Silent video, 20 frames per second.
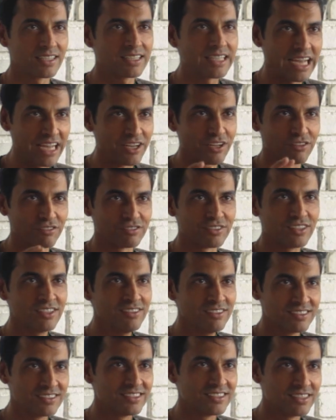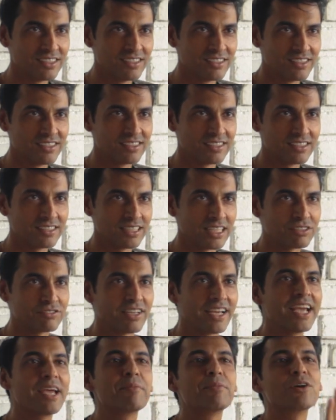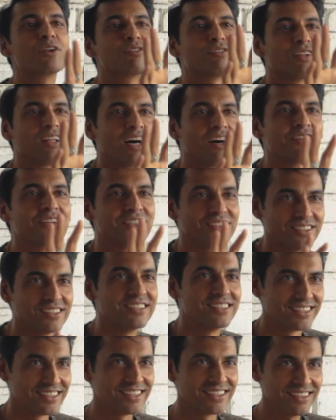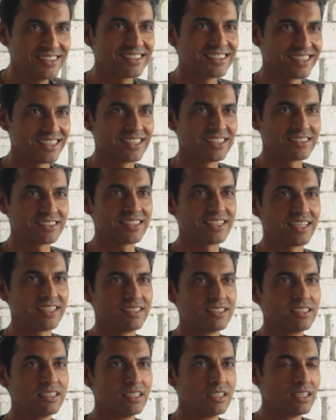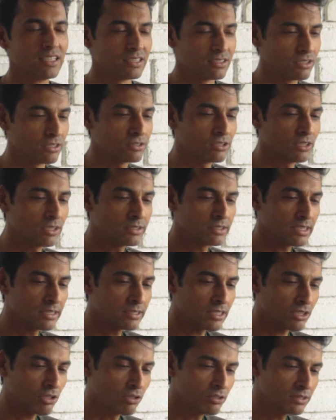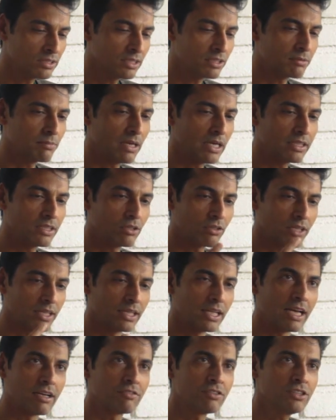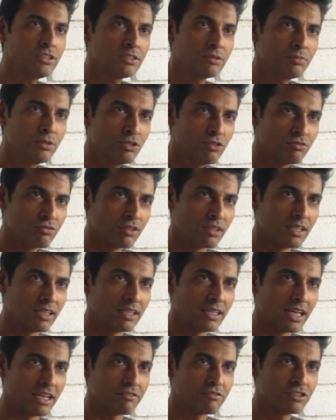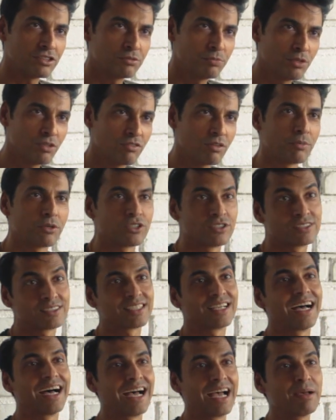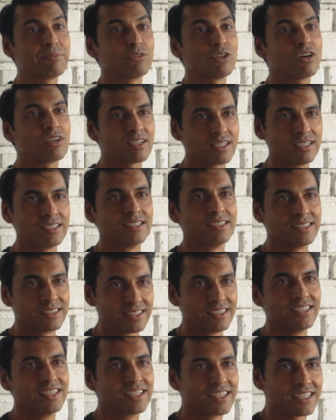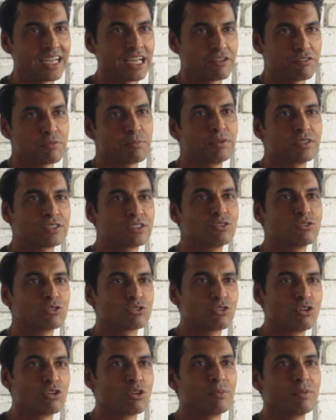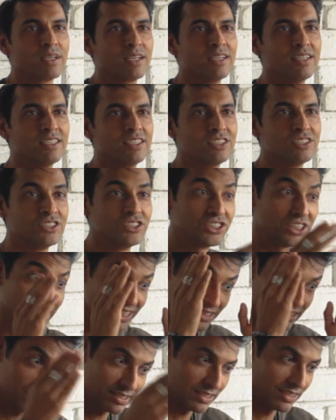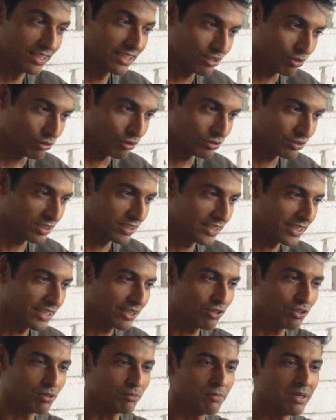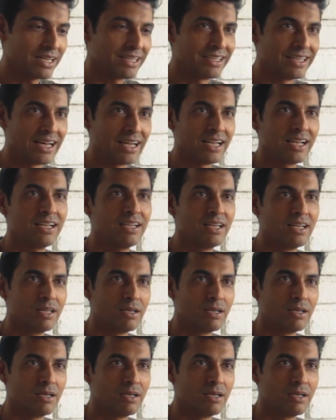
kind of, you know. That's why, hey, beautiful, how are you? You know, you say that. So, so it's, it's a constant reminder, okay, life is beautiful. Life is beautiful because I'm not a kind of a person who's going to be just concentrating on my dull,